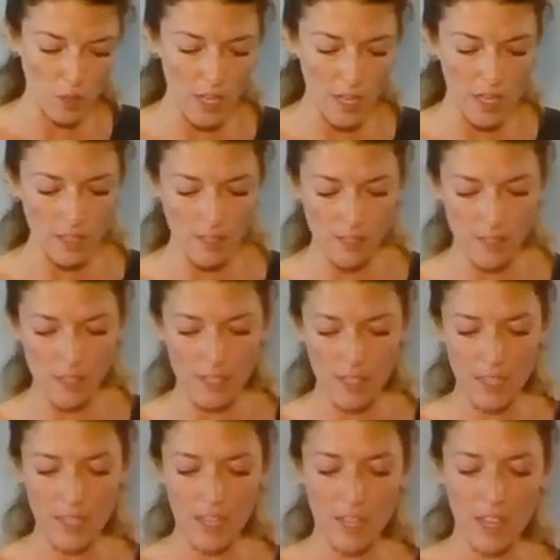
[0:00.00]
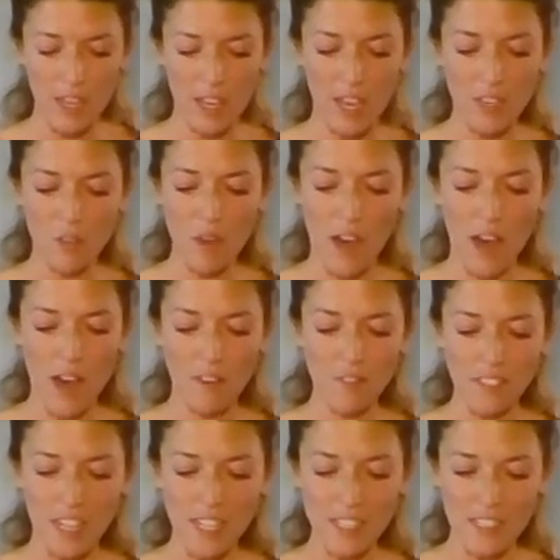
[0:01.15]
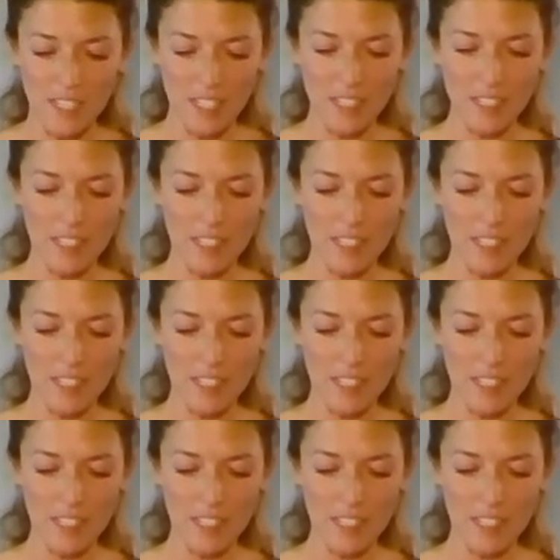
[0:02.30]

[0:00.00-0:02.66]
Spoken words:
cuts. And you have dices.